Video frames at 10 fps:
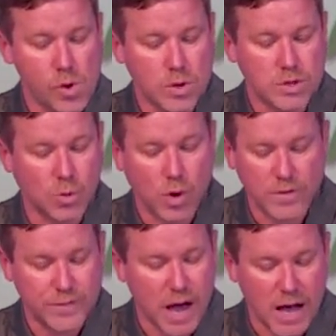So, what
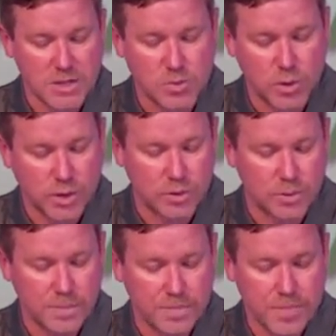if God's
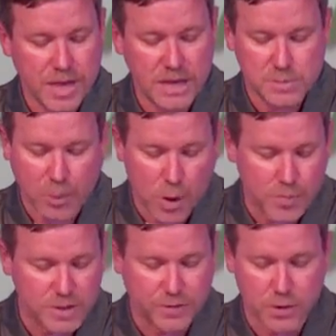will, His
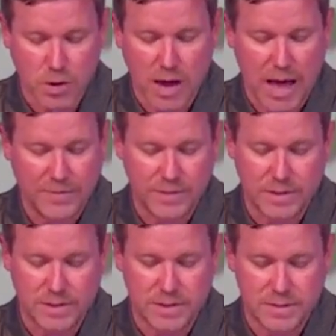purpose for your life,
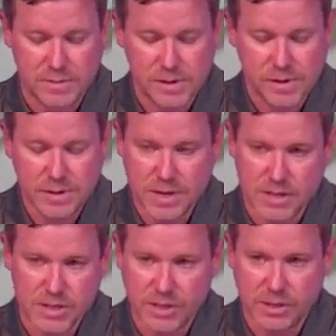
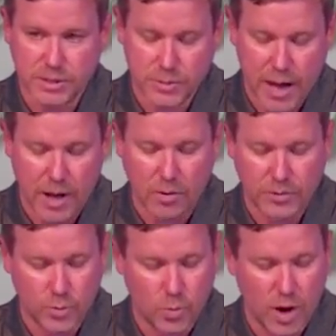doesn't include
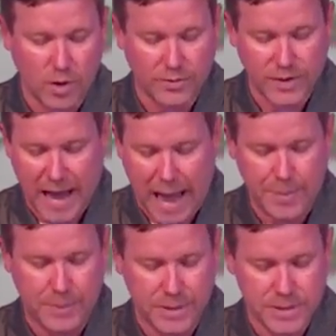health and wealth and
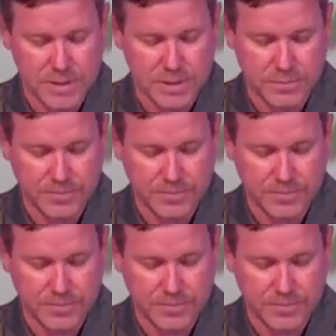happiness?